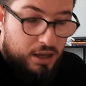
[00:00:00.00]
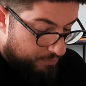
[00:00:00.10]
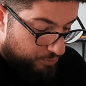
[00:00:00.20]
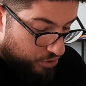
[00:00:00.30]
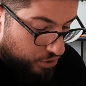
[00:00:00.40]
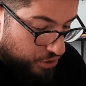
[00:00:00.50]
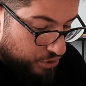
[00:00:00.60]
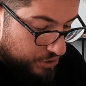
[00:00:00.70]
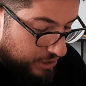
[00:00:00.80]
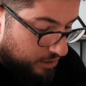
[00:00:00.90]
you're
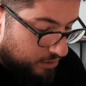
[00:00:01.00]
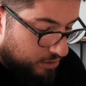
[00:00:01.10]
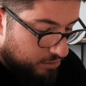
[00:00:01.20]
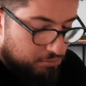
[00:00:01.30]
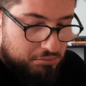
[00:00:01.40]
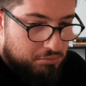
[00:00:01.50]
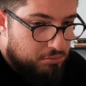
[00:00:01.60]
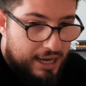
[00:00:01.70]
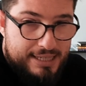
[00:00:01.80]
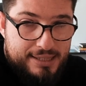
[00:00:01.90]
using
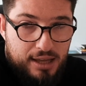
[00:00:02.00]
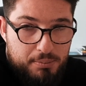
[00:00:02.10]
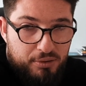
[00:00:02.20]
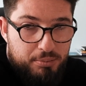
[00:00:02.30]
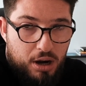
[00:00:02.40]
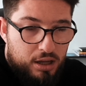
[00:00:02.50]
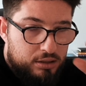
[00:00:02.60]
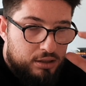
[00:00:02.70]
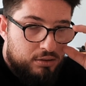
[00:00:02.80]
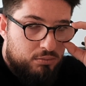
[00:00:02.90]
X type of
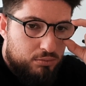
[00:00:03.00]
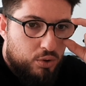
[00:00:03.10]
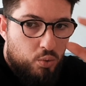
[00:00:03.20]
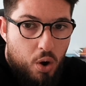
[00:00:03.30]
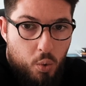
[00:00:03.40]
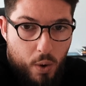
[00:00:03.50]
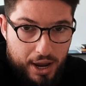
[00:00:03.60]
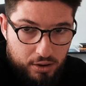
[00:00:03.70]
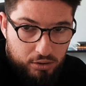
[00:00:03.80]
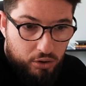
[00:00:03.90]
product the wrong way,
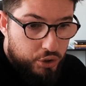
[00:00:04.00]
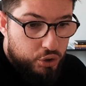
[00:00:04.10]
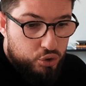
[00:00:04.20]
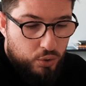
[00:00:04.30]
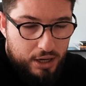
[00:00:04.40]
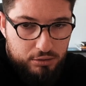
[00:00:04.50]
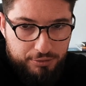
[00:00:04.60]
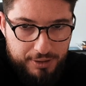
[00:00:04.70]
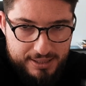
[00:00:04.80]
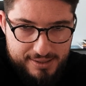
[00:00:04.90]
or you're trying to
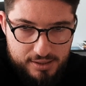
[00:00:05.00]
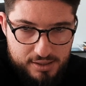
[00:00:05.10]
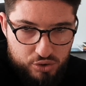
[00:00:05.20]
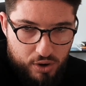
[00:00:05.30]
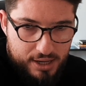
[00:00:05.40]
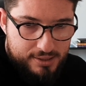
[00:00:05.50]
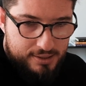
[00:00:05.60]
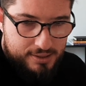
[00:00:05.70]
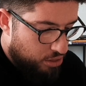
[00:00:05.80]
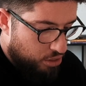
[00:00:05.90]
fix stress
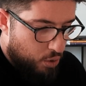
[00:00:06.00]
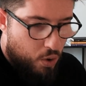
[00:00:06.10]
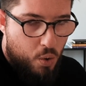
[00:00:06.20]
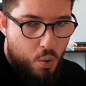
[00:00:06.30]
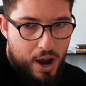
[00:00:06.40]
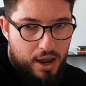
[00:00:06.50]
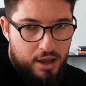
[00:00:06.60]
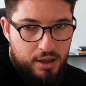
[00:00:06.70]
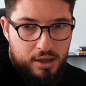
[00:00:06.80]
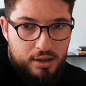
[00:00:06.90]
the wrong way.
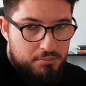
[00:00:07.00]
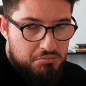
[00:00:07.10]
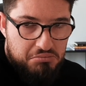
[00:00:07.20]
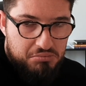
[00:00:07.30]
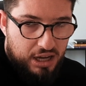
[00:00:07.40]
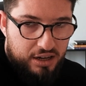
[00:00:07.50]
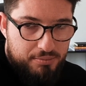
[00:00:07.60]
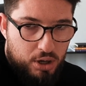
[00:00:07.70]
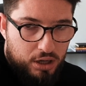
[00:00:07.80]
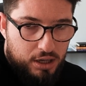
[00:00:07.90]
Negative
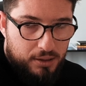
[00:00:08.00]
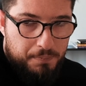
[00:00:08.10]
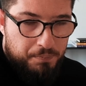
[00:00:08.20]
marketing.